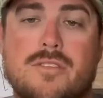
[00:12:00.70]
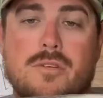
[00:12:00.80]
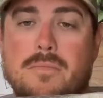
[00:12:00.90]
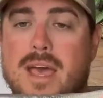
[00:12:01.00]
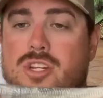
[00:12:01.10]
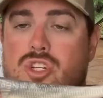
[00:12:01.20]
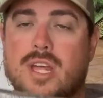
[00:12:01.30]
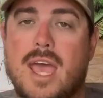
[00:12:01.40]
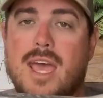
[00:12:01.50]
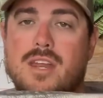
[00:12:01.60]
will match
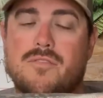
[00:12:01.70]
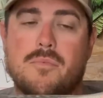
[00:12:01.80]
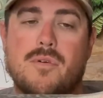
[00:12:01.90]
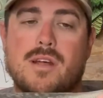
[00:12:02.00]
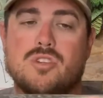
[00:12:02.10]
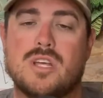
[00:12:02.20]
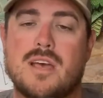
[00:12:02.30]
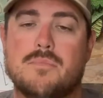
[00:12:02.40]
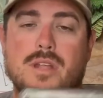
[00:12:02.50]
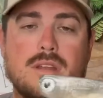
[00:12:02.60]
shad if I'm around
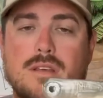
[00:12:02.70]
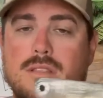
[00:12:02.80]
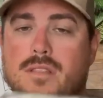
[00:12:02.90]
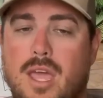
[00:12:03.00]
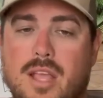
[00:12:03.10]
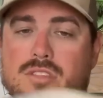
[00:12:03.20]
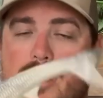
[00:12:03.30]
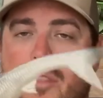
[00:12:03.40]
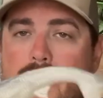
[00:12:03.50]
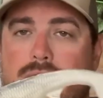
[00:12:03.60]
shad, but it's
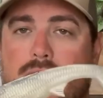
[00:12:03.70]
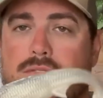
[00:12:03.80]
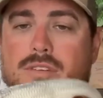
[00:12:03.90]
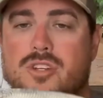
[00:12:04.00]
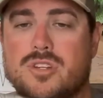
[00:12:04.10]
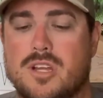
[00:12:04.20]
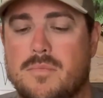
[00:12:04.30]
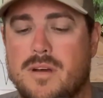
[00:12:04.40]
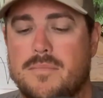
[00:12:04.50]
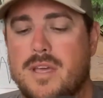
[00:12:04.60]
nothing for a fish to
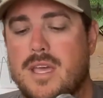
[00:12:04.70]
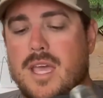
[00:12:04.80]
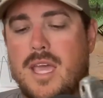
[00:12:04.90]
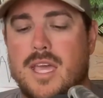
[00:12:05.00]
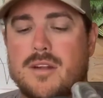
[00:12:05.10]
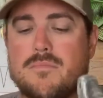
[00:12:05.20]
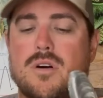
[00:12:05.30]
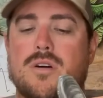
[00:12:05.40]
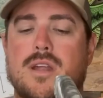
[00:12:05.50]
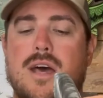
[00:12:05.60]
come up and hit a
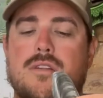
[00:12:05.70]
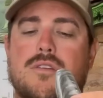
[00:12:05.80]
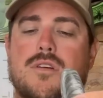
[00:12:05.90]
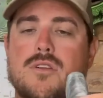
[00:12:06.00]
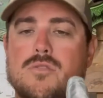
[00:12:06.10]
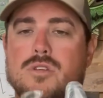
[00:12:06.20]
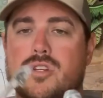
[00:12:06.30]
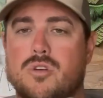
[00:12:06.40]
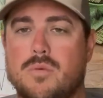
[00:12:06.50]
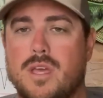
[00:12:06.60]
mullet out here on
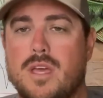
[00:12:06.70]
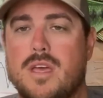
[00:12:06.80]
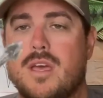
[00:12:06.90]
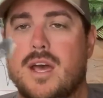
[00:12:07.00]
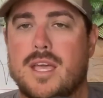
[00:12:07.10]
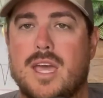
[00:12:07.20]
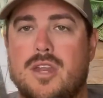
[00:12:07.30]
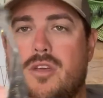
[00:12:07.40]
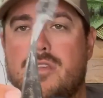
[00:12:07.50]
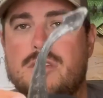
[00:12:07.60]
Okeechobee.
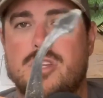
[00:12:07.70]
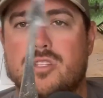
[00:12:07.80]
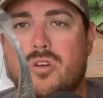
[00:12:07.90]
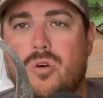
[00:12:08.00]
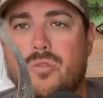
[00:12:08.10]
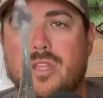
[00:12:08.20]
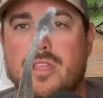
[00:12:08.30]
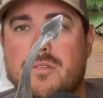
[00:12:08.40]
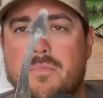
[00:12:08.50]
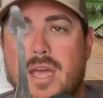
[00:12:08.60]
Again, you can see just holding
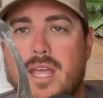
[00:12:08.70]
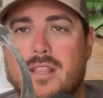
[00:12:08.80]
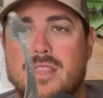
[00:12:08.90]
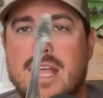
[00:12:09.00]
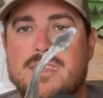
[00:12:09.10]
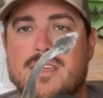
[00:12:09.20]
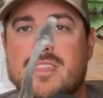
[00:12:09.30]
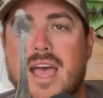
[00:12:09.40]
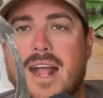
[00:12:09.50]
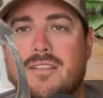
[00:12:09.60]
this bait. That's
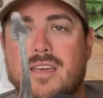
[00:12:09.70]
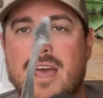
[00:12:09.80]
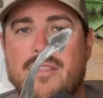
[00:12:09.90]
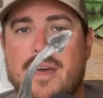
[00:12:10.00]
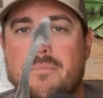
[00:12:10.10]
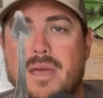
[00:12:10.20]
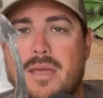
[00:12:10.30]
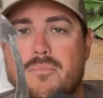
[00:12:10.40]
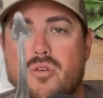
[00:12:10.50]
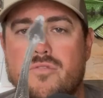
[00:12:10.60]
exactly how that
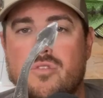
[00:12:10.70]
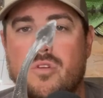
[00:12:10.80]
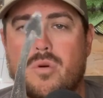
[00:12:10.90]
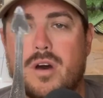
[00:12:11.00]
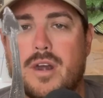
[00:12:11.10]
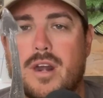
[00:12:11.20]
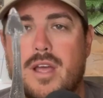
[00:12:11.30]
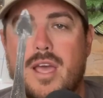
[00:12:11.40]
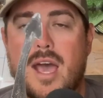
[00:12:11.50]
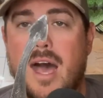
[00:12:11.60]
bait moves through the water.
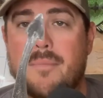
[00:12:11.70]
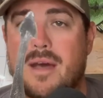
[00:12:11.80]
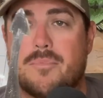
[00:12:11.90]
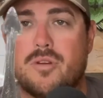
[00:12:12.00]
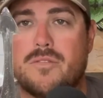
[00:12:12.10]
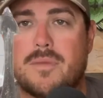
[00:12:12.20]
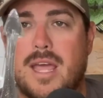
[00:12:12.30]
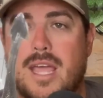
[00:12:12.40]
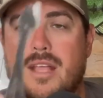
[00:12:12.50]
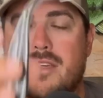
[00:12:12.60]
I'm not moving my
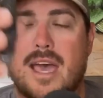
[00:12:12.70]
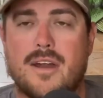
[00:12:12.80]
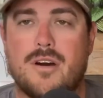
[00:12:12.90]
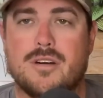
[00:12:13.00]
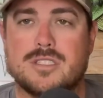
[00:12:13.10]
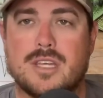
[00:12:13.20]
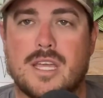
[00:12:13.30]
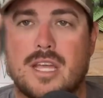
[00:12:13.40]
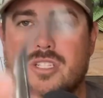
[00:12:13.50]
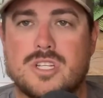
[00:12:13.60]
hands at all. It's
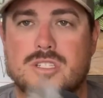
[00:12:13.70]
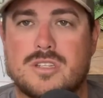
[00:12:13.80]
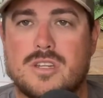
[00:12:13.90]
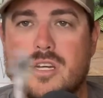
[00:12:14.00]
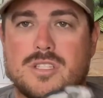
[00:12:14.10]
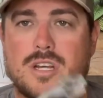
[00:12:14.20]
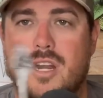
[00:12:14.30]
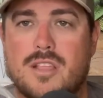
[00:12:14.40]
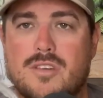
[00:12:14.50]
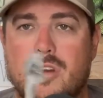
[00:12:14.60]
like it just does it
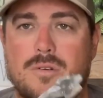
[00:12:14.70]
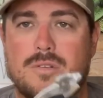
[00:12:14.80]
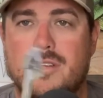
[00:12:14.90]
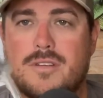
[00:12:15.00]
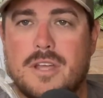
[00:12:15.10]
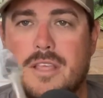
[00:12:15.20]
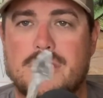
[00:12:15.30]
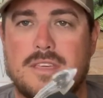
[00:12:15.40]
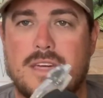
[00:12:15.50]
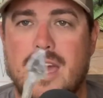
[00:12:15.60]
on its own. You can
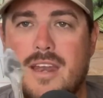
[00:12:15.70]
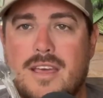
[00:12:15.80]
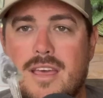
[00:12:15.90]
see that.